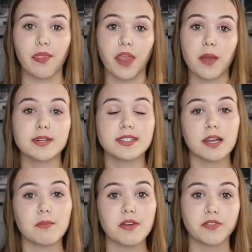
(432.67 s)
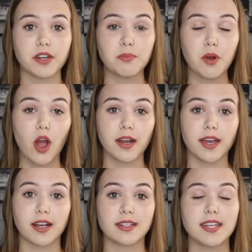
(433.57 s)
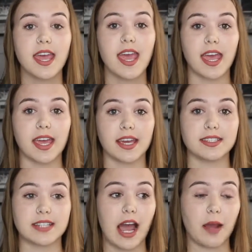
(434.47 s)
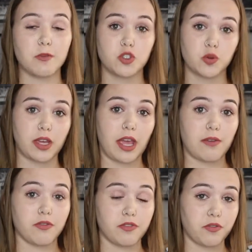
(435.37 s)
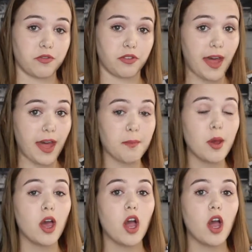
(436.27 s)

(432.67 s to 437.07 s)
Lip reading: they were sending me free product and I was doing a review for them,